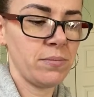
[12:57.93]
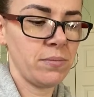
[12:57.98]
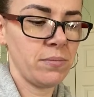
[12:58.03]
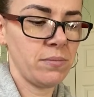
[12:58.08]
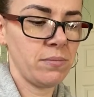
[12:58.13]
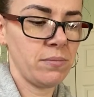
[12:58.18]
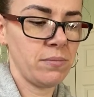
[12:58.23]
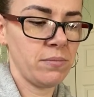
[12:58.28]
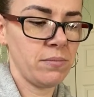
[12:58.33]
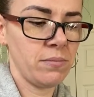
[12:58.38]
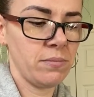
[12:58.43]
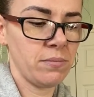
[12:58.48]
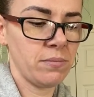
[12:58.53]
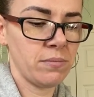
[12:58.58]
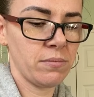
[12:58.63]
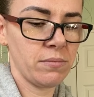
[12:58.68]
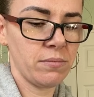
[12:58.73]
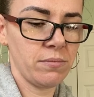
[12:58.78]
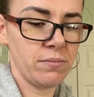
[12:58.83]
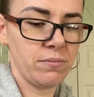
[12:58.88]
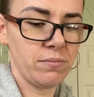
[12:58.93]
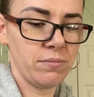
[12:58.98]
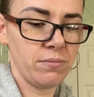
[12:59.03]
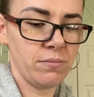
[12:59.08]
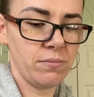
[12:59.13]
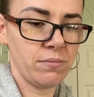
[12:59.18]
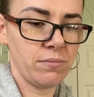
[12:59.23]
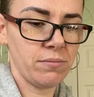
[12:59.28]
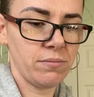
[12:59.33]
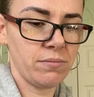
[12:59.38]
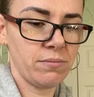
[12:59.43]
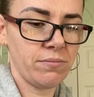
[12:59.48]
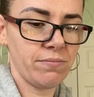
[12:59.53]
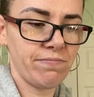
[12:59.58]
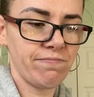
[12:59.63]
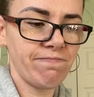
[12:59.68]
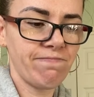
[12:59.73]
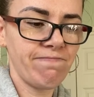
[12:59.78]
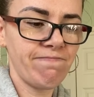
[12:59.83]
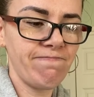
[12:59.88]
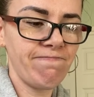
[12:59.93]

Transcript: (silence)